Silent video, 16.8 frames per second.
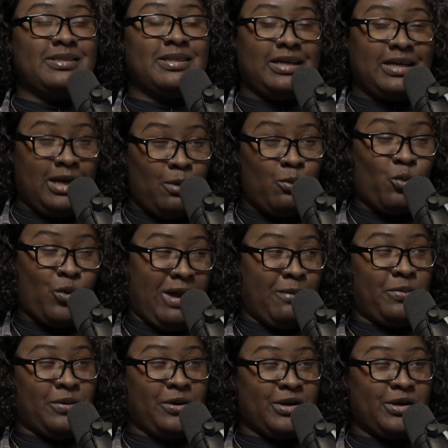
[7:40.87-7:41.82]
of gum
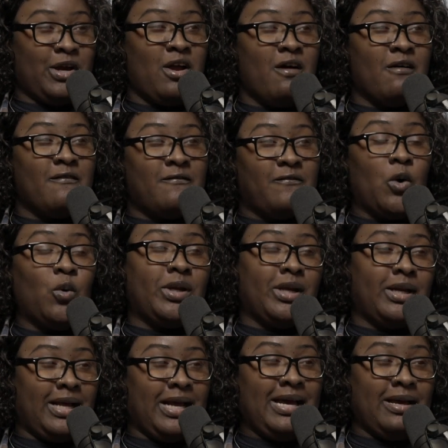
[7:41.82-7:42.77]
wrapper
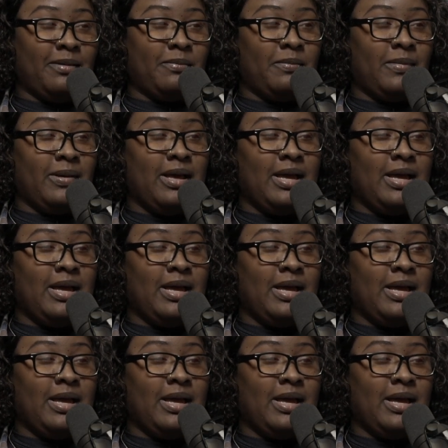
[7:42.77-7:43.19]
folded up,